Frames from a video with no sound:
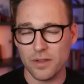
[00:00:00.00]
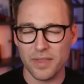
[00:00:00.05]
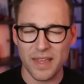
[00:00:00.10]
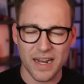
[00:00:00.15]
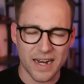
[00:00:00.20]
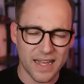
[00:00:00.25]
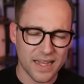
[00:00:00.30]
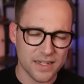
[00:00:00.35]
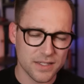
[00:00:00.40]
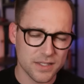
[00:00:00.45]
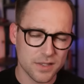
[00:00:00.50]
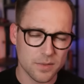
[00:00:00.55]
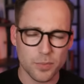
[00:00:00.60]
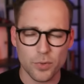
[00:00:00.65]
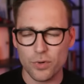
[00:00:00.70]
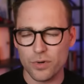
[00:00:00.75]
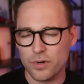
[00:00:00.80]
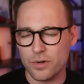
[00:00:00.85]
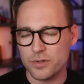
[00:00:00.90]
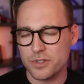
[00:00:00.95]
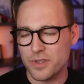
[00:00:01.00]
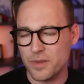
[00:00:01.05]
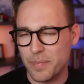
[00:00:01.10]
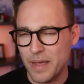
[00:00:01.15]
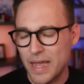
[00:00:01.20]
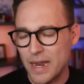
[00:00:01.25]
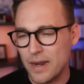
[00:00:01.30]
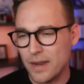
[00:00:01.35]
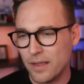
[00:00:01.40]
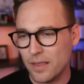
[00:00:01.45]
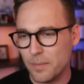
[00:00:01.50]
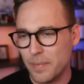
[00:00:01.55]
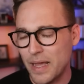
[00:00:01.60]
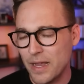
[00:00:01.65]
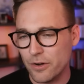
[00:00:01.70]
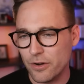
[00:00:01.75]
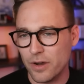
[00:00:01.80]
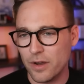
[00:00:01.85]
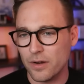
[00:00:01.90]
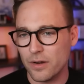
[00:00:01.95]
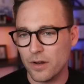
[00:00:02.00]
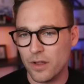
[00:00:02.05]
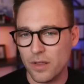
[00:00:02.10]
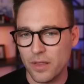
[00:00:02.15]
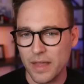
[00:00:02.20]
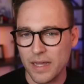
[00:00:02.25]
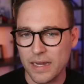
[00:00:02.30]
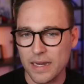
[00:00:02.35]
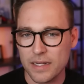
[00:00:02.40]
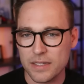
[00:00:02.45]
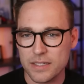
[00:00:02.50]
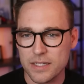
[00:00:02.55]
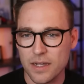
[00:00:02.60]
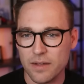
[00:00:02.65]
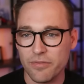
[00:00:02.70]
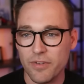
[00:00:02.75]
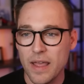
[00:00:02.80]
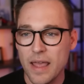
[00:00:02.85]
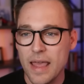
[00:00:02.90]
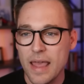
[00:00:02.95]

and that adds the borders and the padding and the background and all that kind of stuff.